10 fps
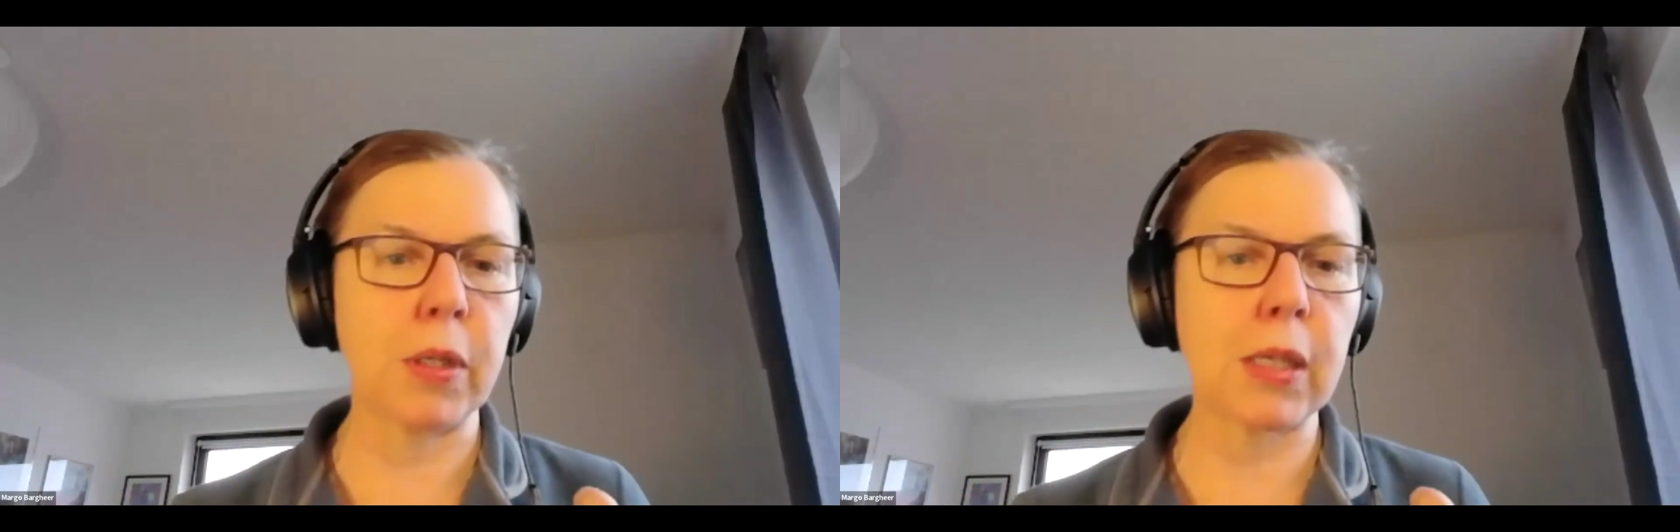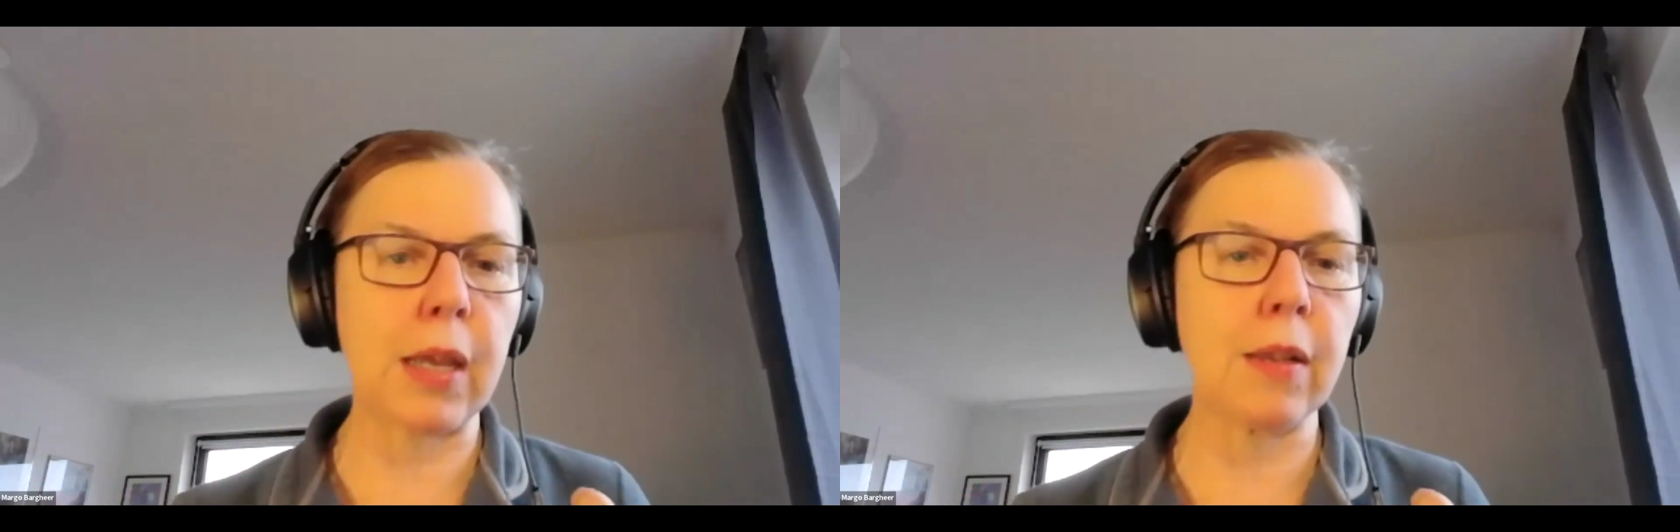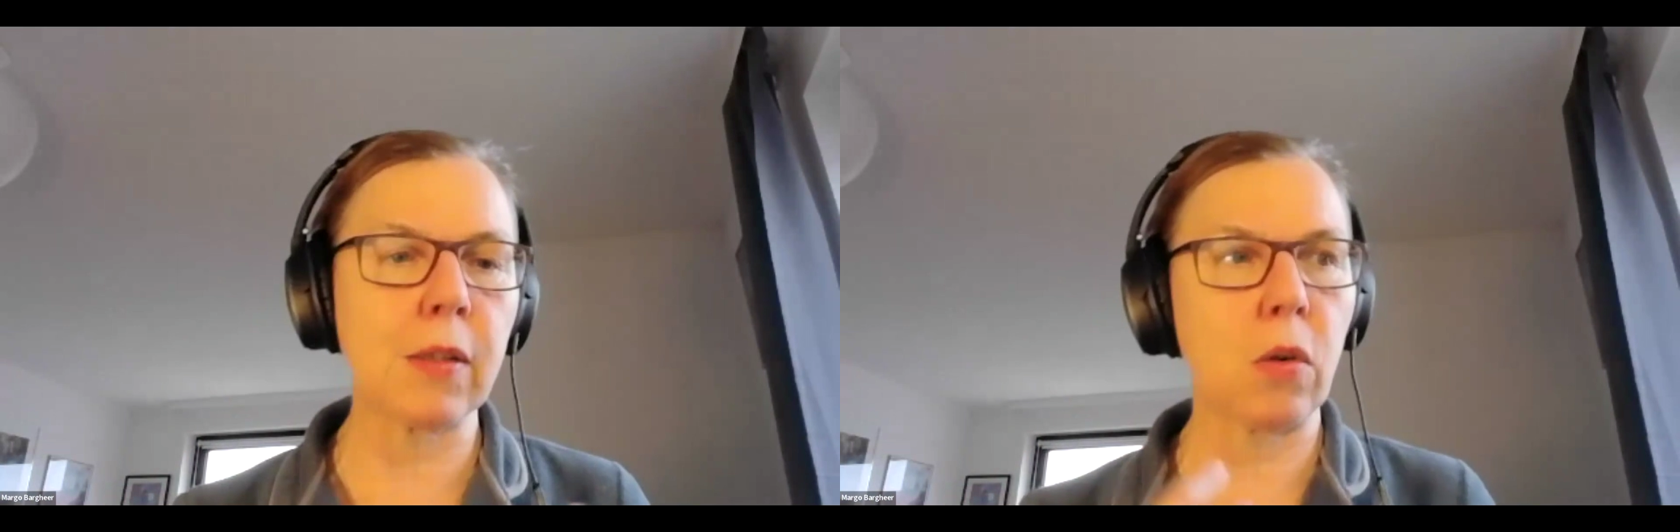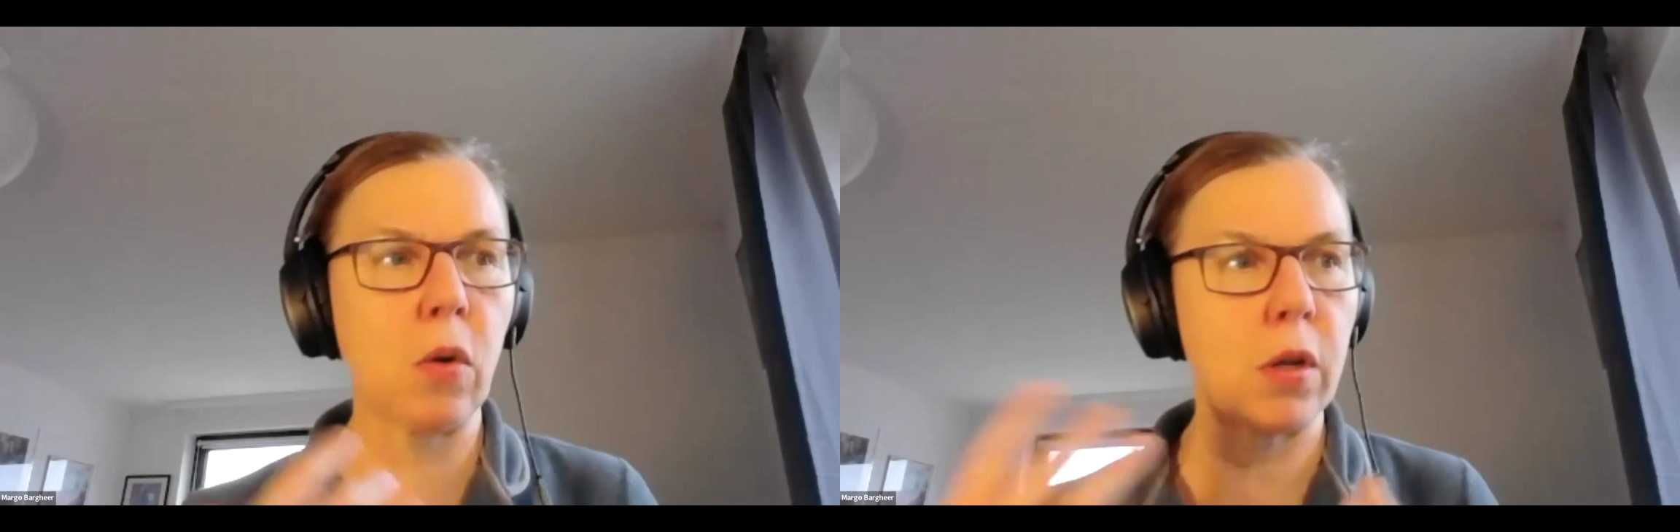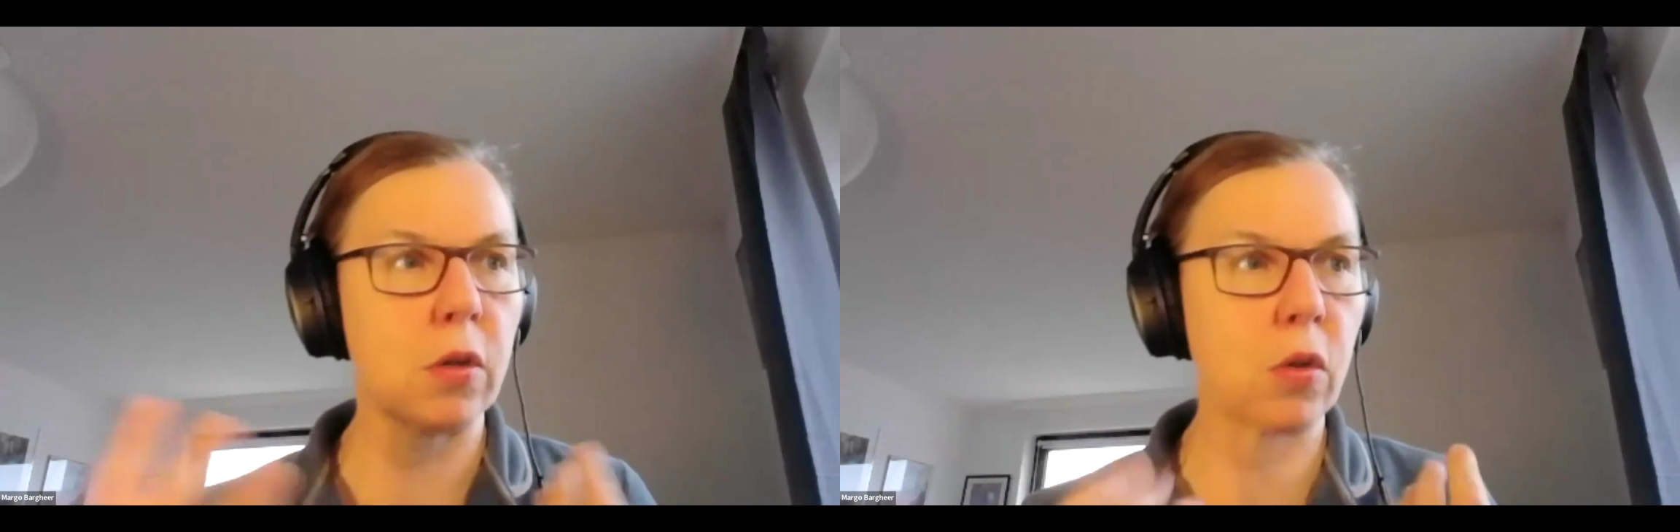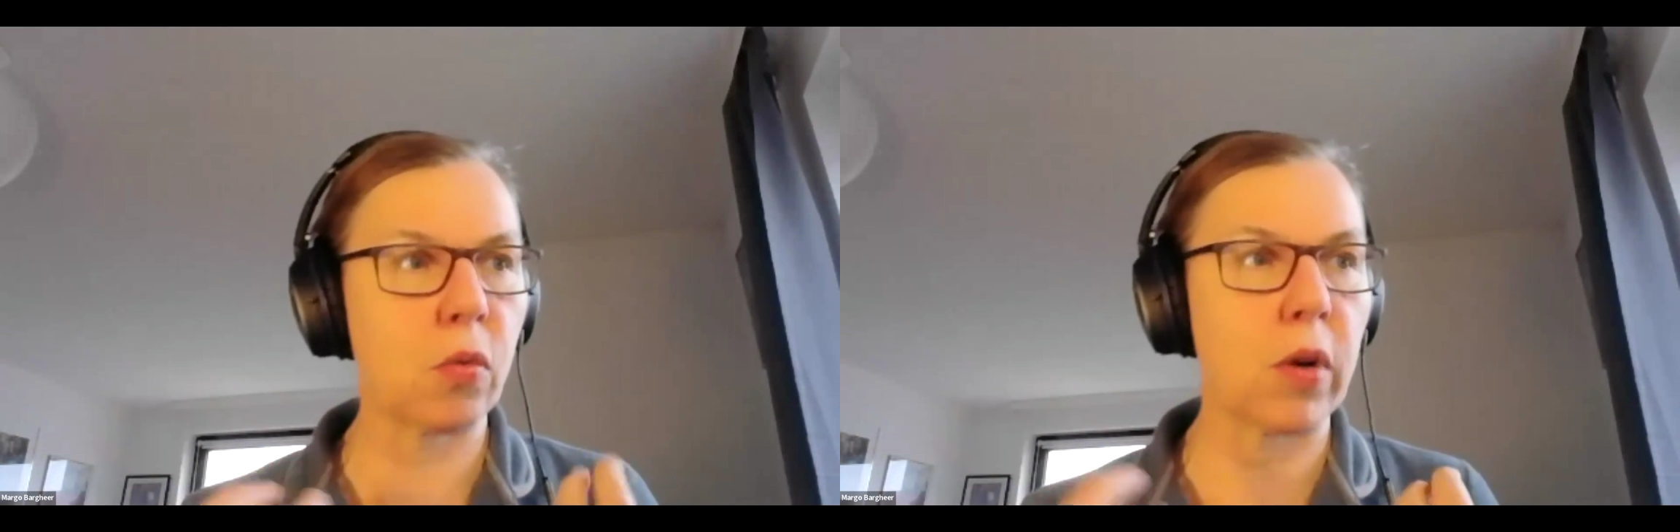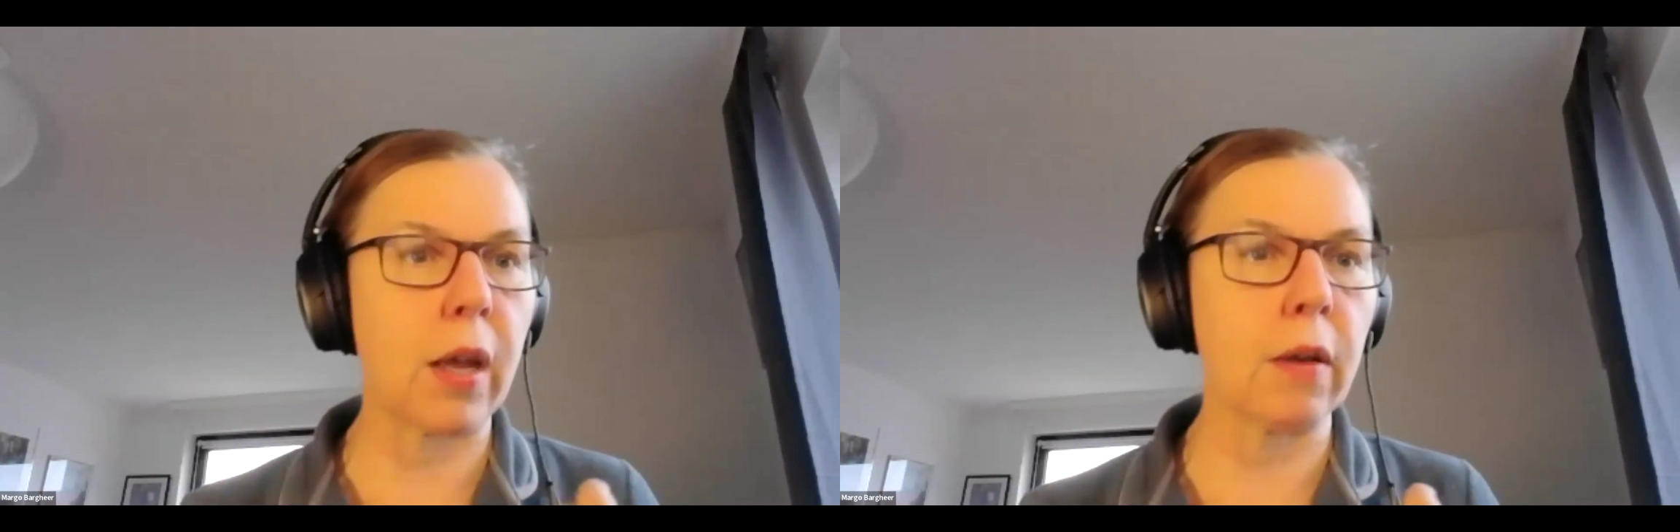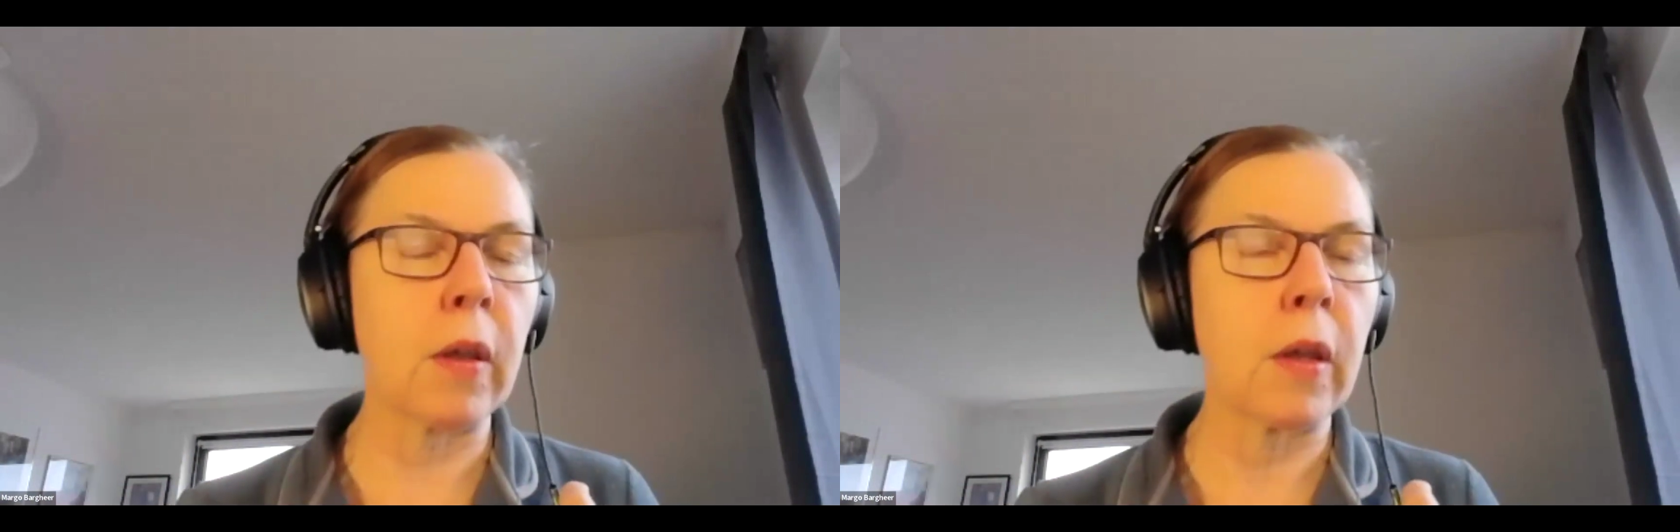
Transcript: science in order to create